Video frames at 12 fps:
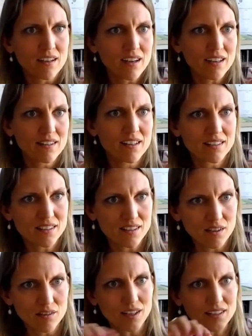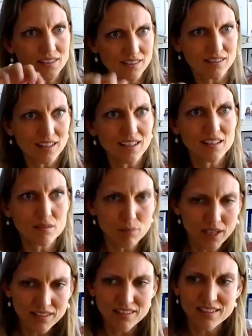And then so
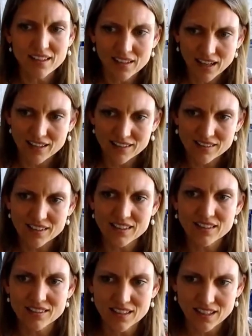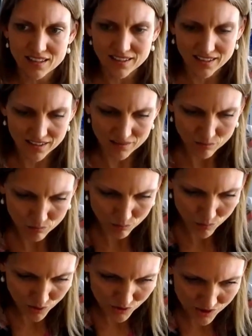independent analyses and then
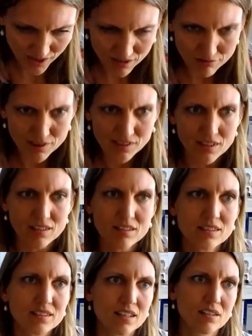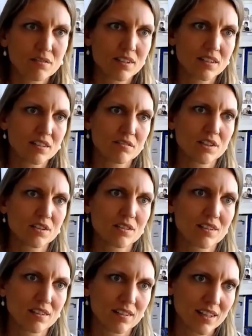merging the results of the
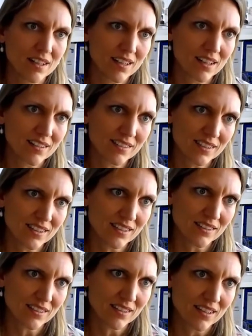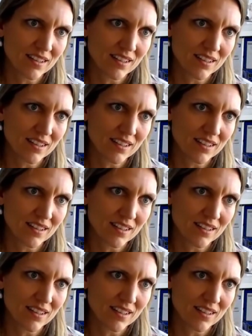individual analyses.